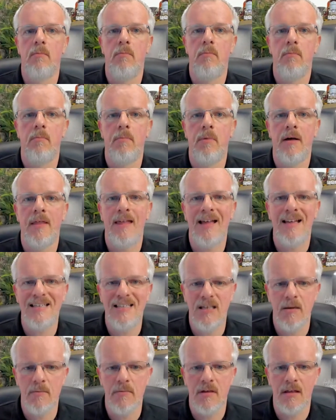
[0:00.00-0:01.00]
But that's
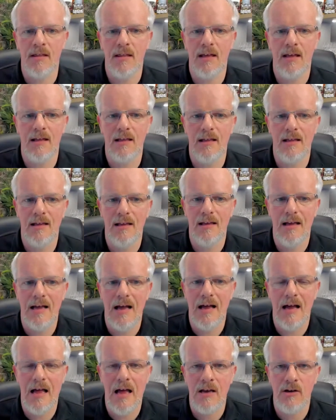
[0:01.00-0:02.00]
something that
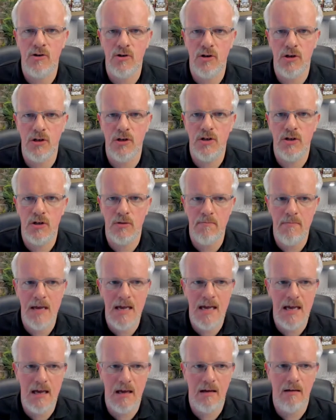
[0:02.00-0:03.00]
interests
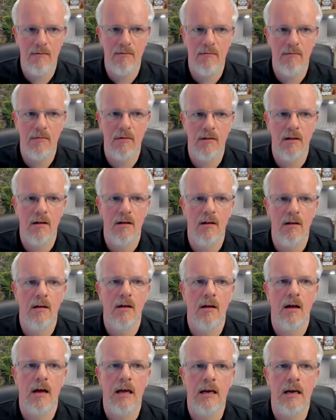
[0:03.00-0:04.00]
me.
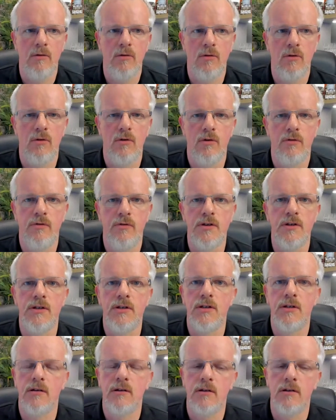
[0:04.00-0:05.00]
I don't know if
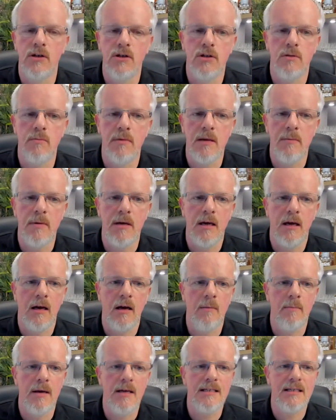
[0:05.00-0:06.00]
it's just me being
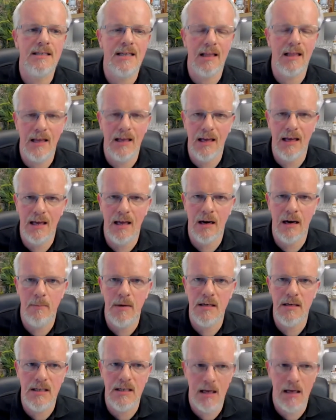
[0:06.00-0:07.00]
a bit silly and a
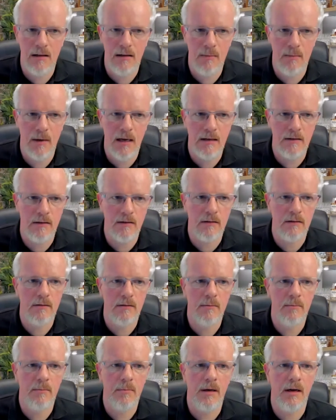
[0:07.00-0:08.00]
bit sentimental,
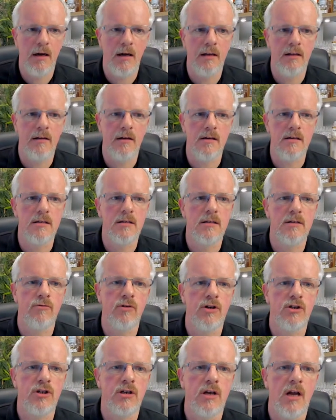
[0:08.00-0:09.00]
but it does.
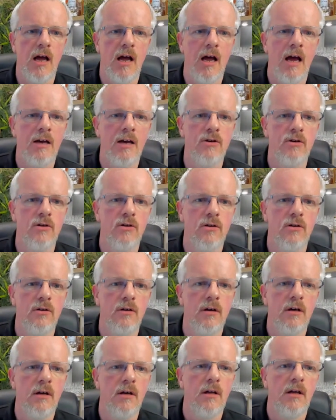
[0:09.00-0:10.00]
Richard Agnew
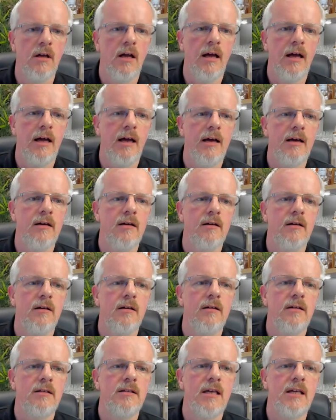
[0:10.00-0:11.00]
is
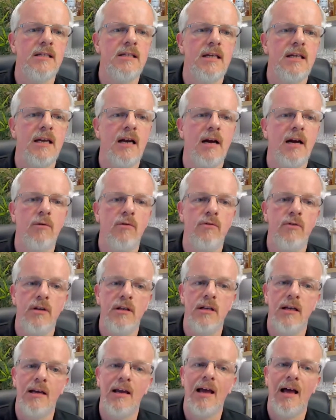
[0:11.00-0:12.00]
saying
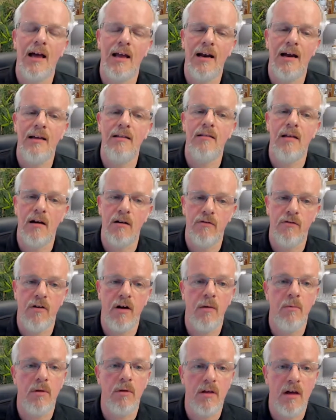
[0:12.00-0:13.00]
Aquavite can
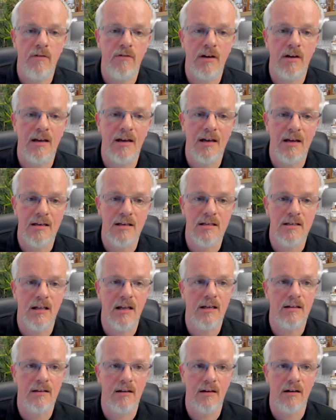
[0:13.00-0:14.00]
identify with having kids
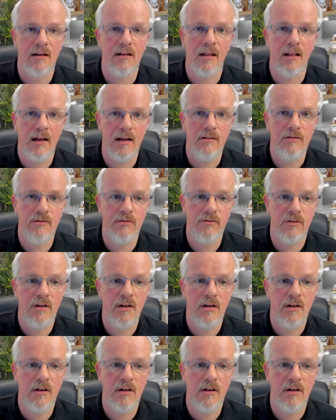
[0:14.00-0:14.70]
later in life.